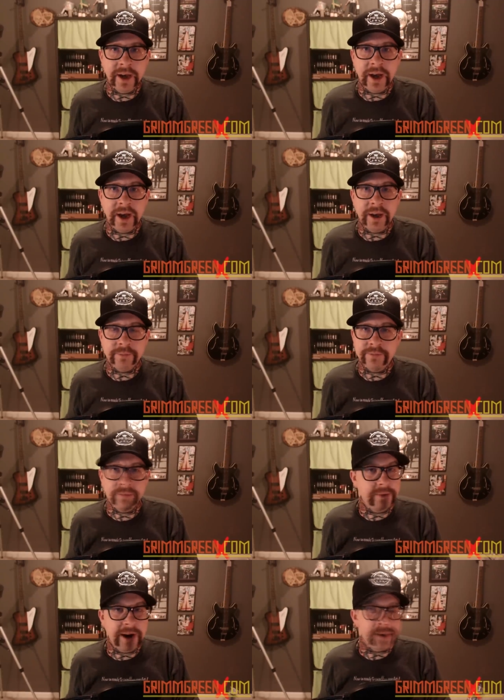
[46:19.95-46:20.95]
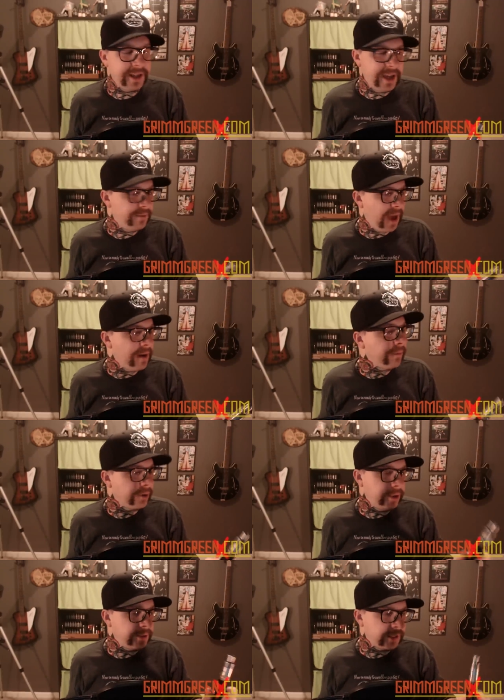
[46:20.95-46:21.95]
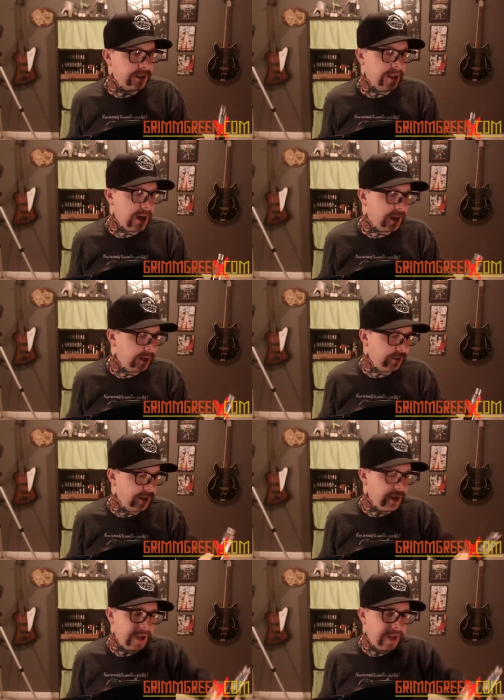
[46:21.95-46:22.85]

Uh, rarely, if ever, using the locking ring.